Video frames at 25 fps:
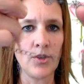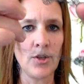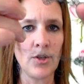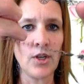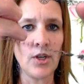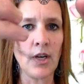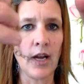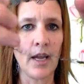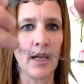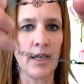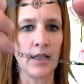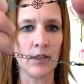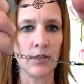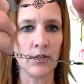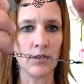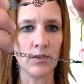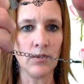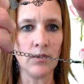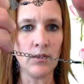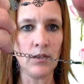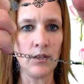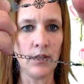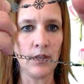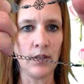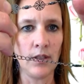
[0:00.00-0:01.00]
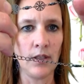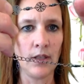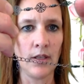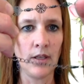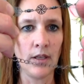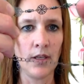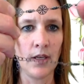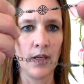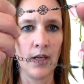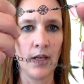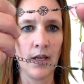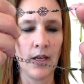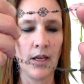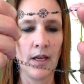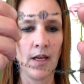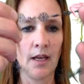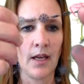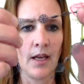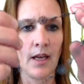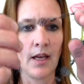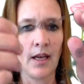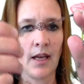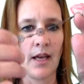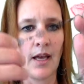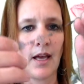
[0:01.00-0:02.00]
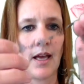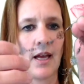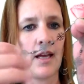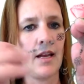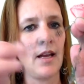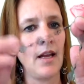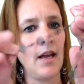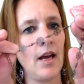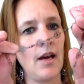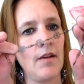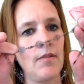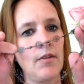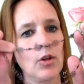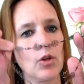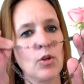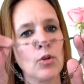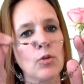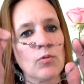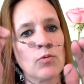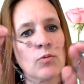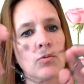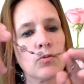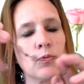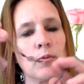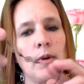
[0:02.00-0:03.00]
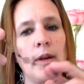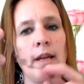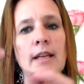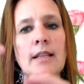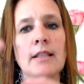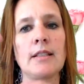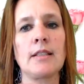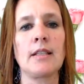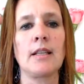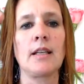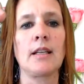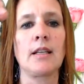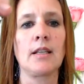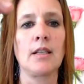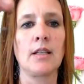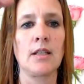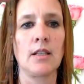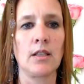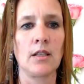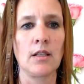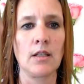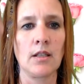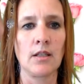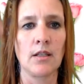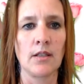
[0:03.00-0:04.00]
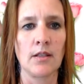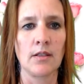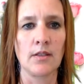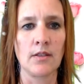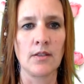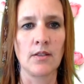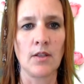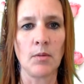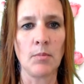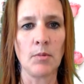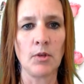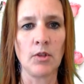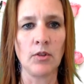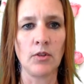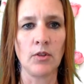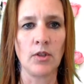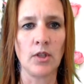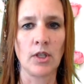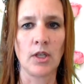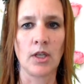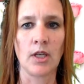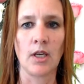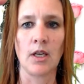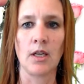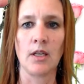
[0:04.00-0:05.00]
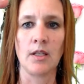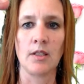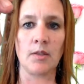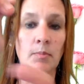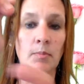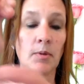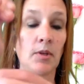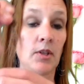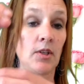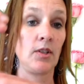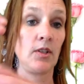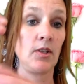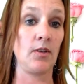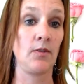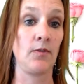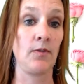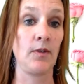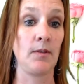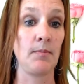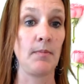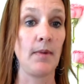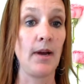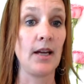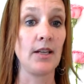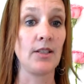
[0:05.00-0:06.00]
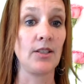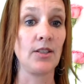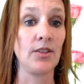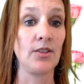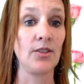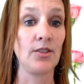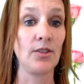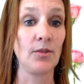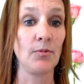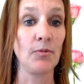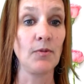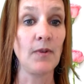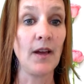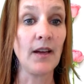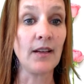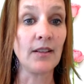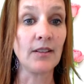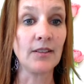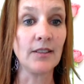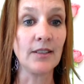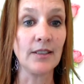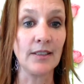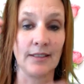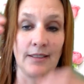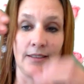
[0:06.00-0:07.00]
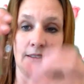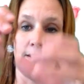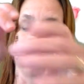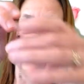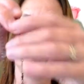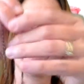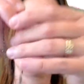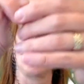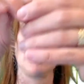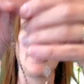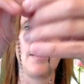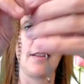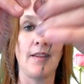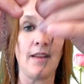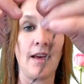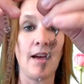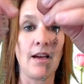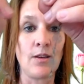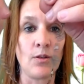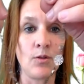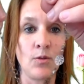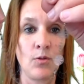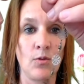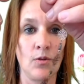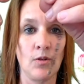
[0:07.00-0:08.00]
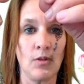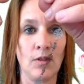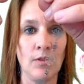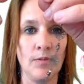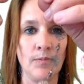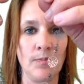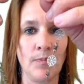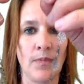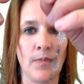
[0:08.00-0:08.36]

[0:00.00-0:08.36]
your ankle and have a great summer look, especially if it matches your necklace. Isn't that cool?